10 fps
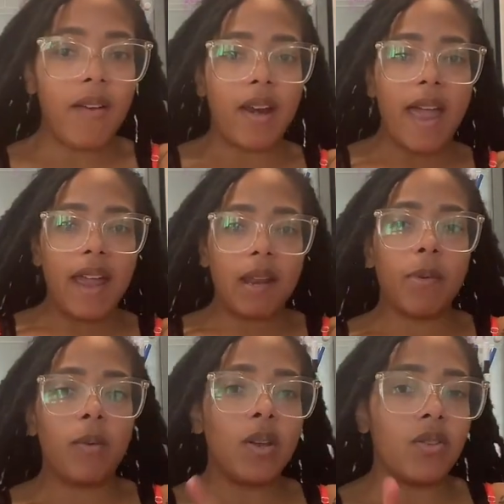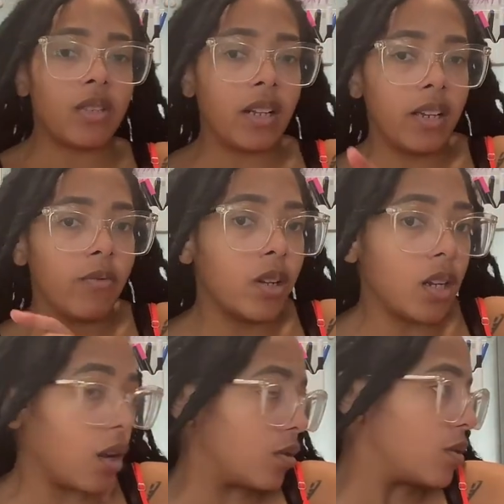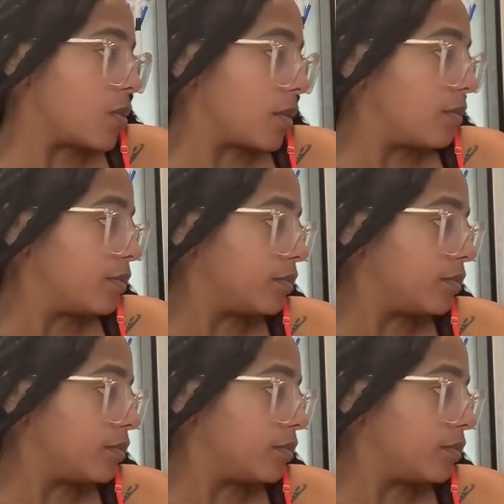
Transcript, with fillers: I've never had it, but we used to live really close to one. Um,